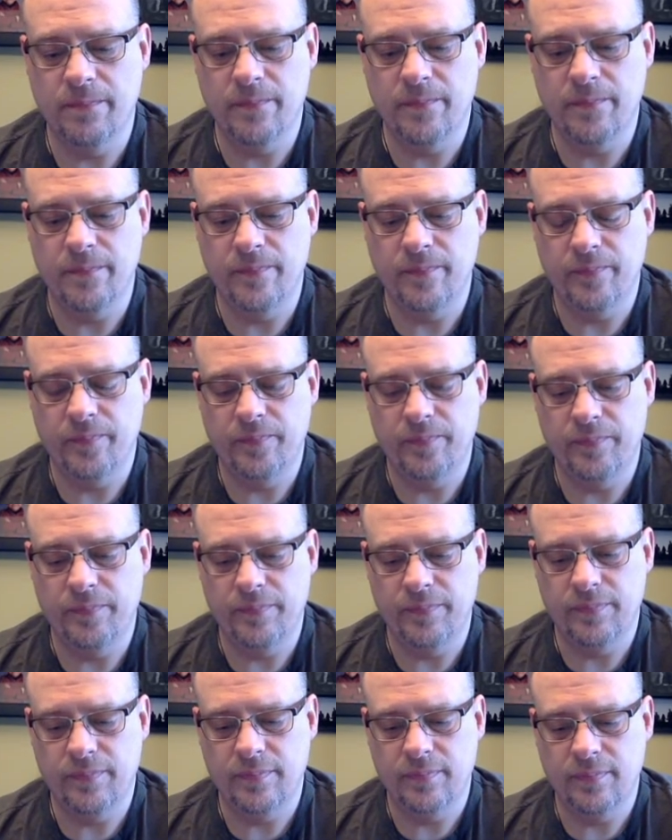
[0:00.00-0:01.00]

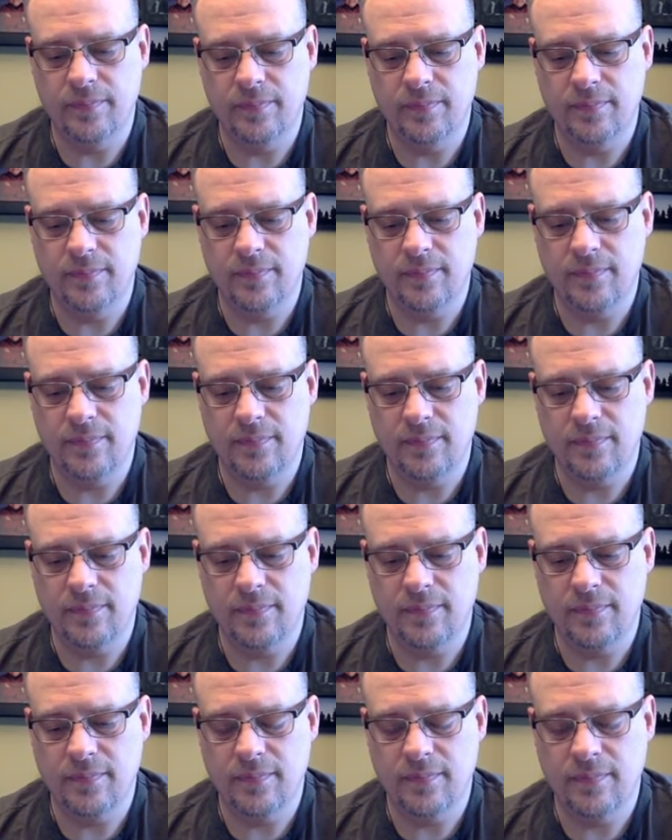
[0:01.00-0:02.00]

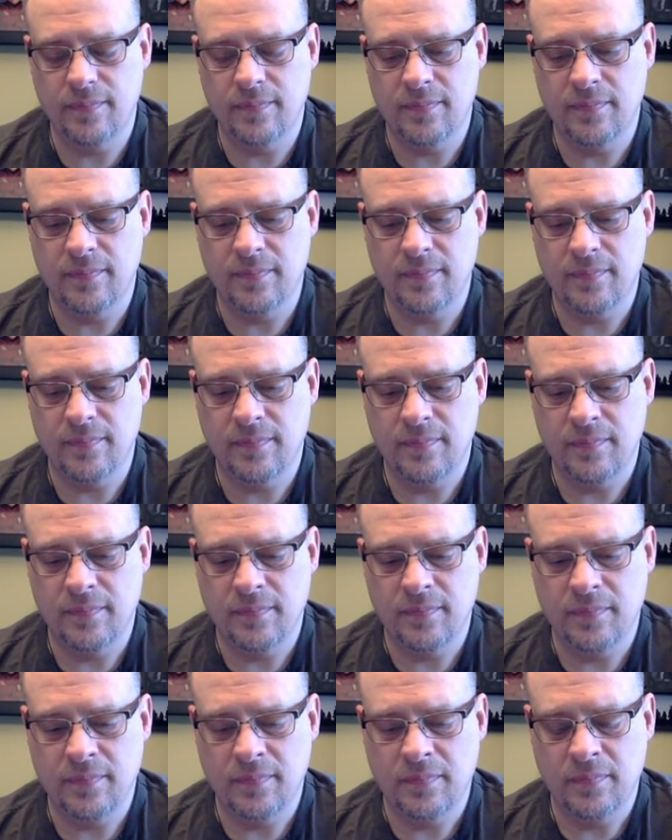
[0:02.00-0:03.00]

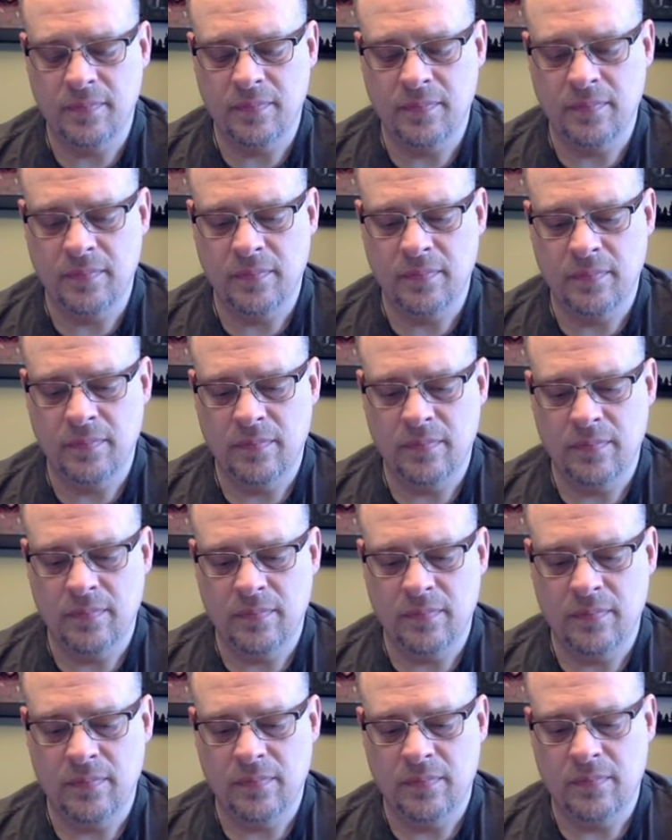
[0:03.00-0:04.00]

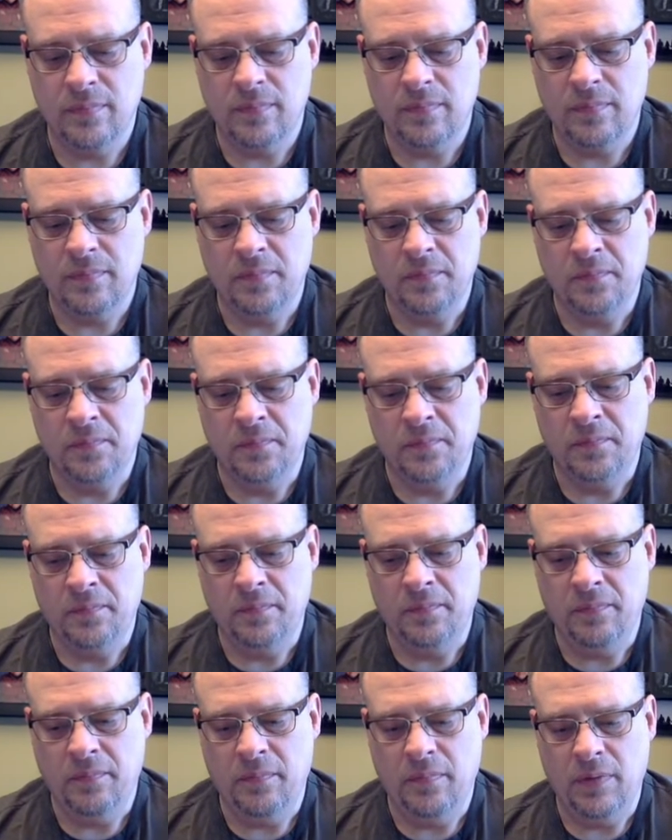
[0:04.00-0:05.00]

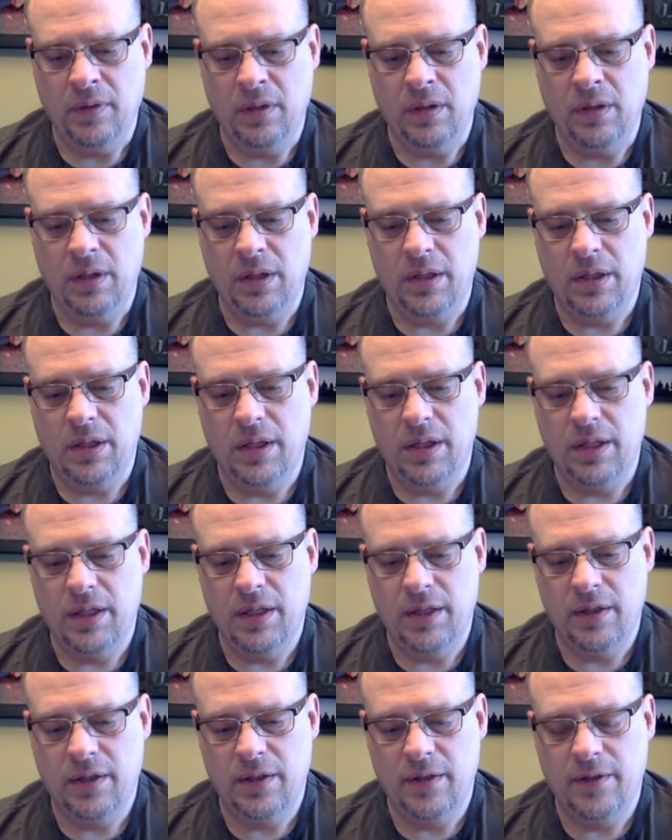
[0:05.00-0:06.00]

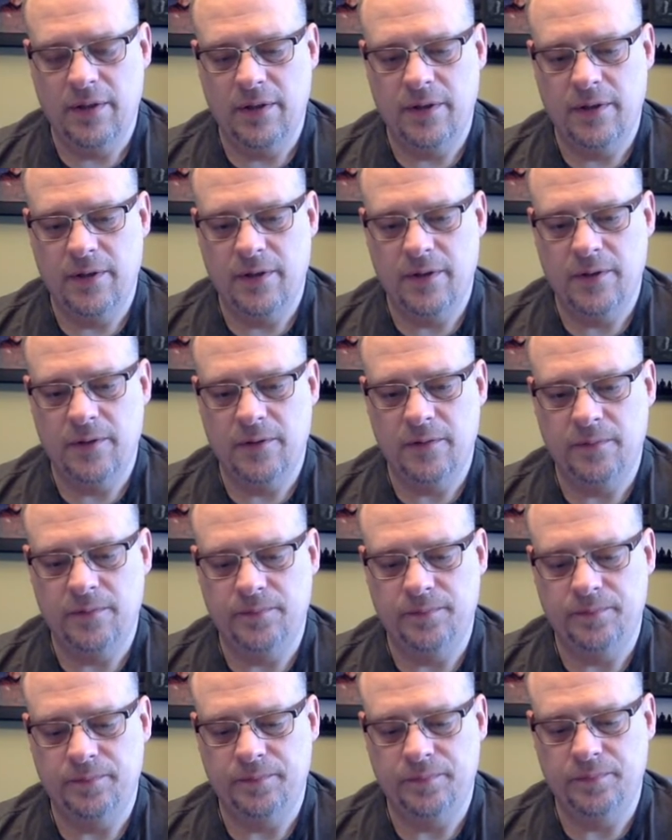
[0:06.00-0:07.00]

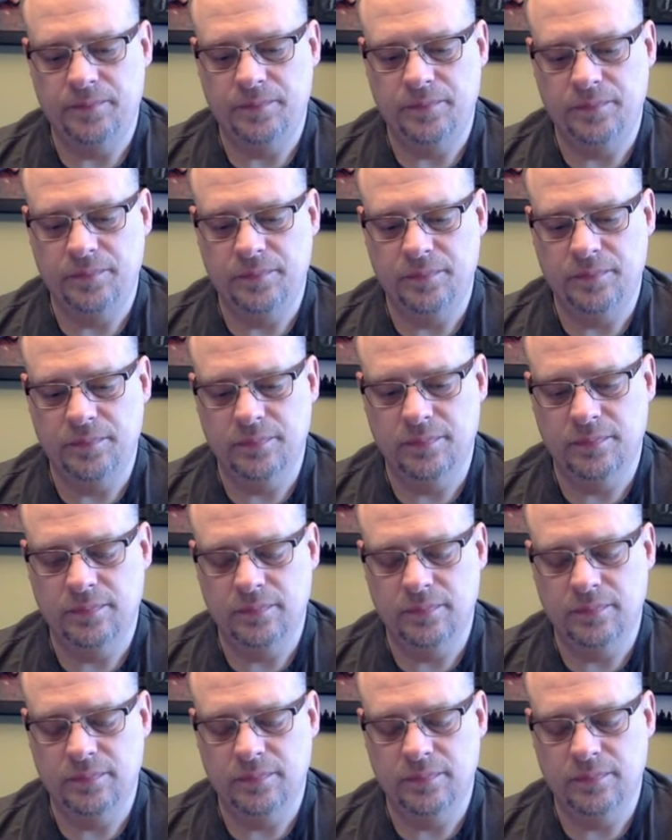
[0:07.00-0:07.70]
Nothing is said.